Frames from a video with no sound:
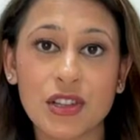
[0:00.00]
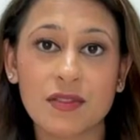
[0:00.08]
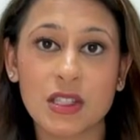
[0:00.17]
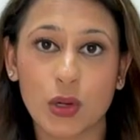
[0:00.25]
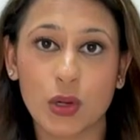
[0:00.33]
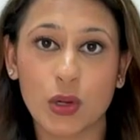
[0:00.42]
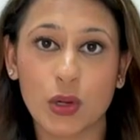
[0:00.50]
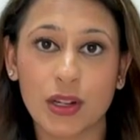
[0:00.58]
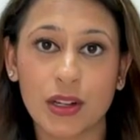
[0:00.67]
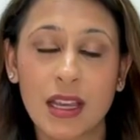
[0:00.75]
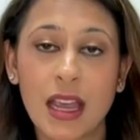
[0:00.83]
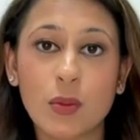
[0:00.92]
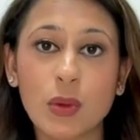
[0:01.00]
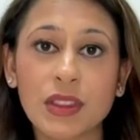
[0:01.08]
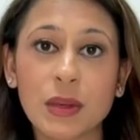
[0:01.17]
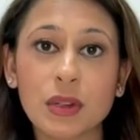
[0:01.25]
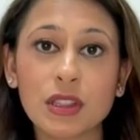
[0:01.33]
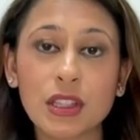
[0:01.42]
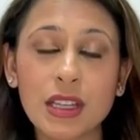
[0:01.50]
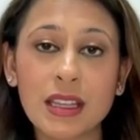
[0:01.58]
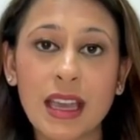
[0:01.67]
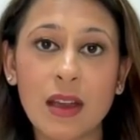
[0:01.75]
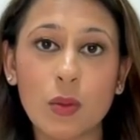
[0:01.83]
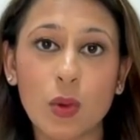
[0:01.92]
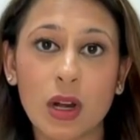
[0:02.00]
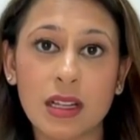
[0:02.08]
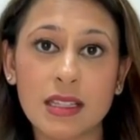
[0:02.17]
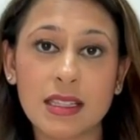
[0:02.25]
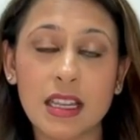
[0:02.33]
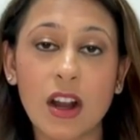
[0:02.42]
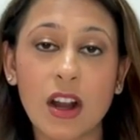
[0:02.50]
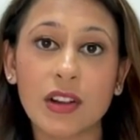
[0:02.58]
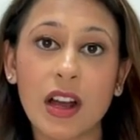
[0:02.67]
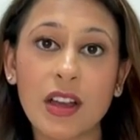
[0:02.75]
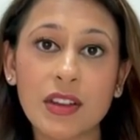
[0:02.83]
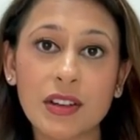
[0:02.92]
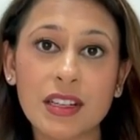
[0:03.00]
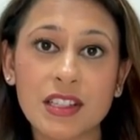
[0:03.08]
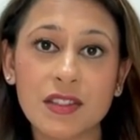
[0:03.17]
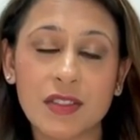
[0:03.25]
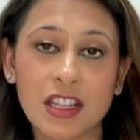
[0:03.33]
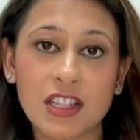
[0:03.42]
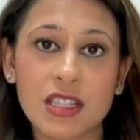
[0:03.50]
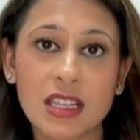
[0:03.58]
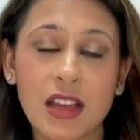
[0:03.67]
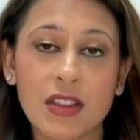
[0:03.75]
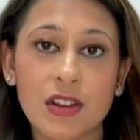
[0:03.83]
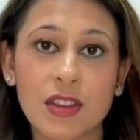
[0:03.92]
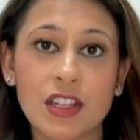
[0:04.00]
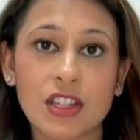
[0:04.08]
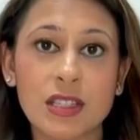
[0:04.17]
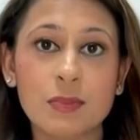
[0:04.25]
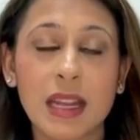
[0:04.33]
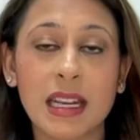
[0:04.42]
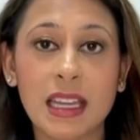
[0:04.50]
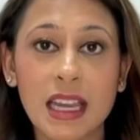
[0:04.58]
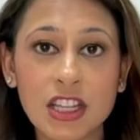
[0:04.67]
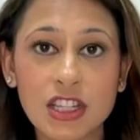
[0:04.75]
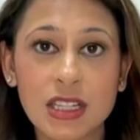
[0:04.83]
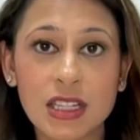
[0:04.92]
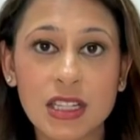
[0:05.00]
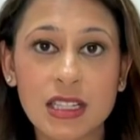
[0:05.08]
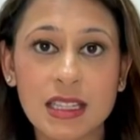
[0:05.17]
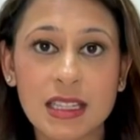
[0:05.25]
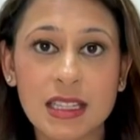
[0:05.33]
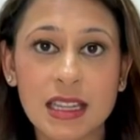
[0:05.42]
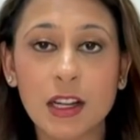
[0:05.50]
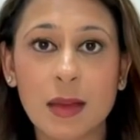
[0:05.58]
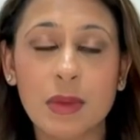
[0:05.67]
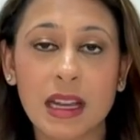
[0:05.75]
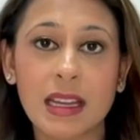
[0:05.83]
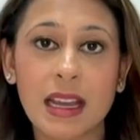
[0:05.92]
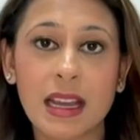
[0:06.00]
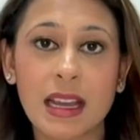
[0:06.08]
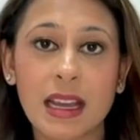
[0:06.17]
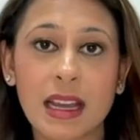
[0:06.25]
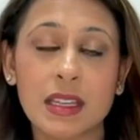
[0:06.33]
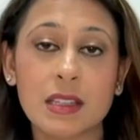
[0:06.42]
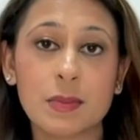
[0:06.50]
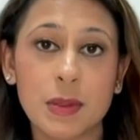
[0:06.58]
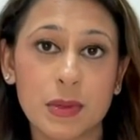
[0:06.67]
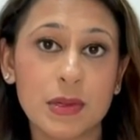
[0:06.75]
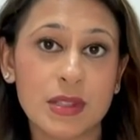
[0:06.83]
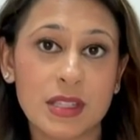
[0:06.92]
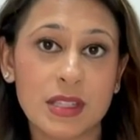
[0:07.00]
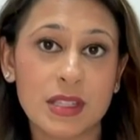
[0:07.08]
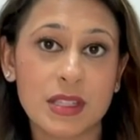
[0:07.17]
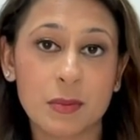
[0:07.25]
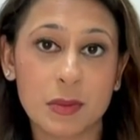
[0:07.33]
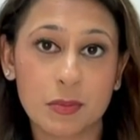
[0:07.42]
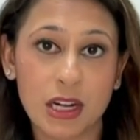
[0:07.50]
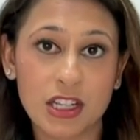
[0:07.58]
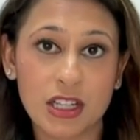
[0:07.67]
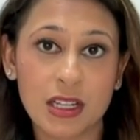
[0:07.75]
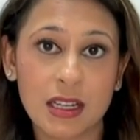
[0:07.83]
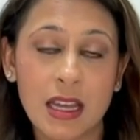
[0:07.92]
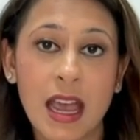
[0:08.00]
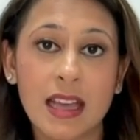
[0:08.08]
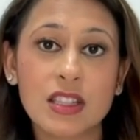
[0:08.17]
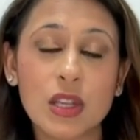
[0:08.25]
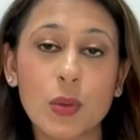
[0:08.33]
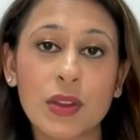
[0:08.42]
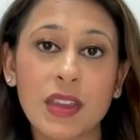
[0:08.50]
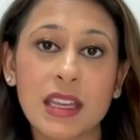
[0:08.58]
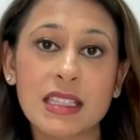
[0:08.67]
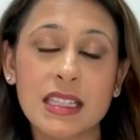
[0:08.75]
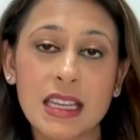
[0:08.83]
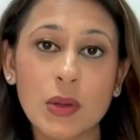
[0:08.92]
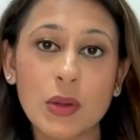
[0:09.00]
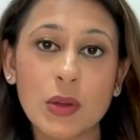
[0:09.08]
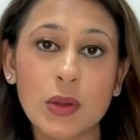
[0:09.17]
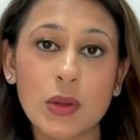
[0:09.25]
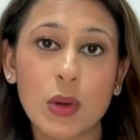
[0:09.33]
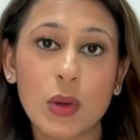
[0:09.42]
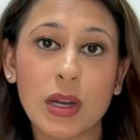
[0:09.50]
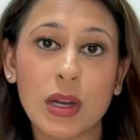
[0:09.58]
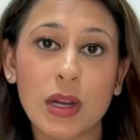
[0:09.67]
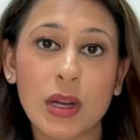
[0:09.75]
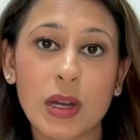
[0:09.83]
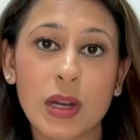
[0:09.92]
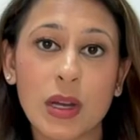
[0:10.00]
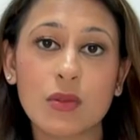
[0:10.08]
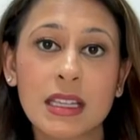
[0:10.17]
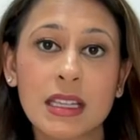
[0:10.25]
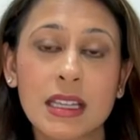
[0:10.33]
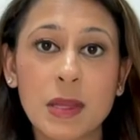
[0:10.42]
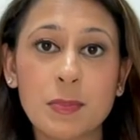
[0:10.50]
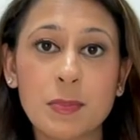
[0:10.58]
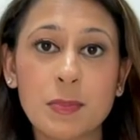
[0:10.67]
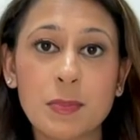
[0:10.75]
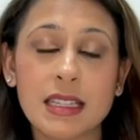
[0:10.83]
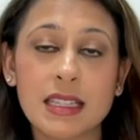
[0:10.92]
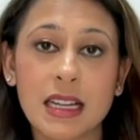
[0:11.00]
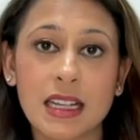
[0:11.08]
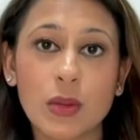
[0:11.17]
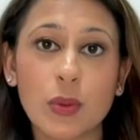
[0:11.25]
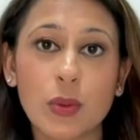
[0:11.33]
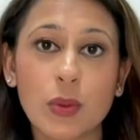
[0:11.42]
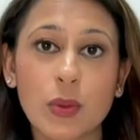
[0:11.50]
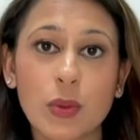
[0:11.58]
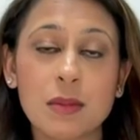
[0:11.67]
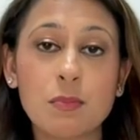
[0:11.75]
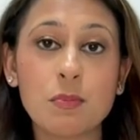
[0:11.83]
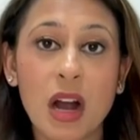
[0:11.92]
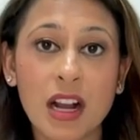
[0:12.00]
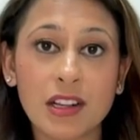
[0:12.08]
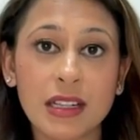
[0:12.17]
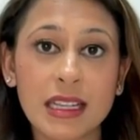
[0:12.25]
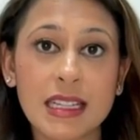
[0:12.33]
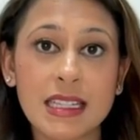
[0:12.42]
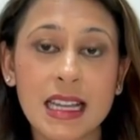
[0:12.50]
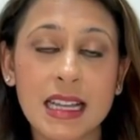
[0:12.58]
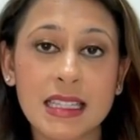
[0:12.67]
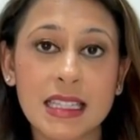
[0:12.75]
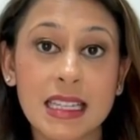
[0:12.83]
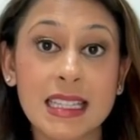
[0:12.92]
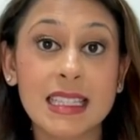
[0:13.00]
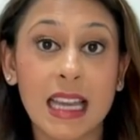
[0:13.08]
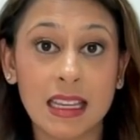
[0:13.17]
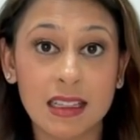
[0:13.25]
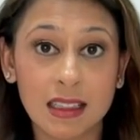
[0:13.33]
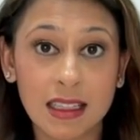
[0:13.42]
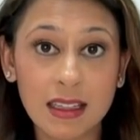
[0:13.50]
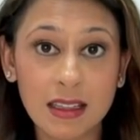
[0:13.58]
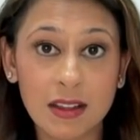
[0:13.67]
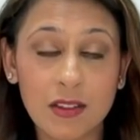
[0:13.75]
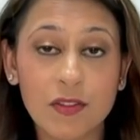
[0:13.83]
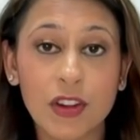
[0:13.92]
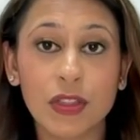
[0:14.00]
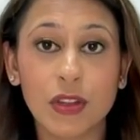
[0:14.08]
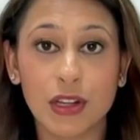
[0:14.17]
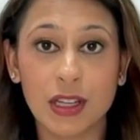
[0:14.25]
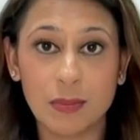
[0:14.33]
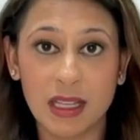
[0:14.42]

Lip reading: disorder. And what they were looking at was, are there other interventions other than just medications and therapy that might help these people who suffer from depression? And so what they did was they enrolled these people in a study where they did moderate intensity cycling for 30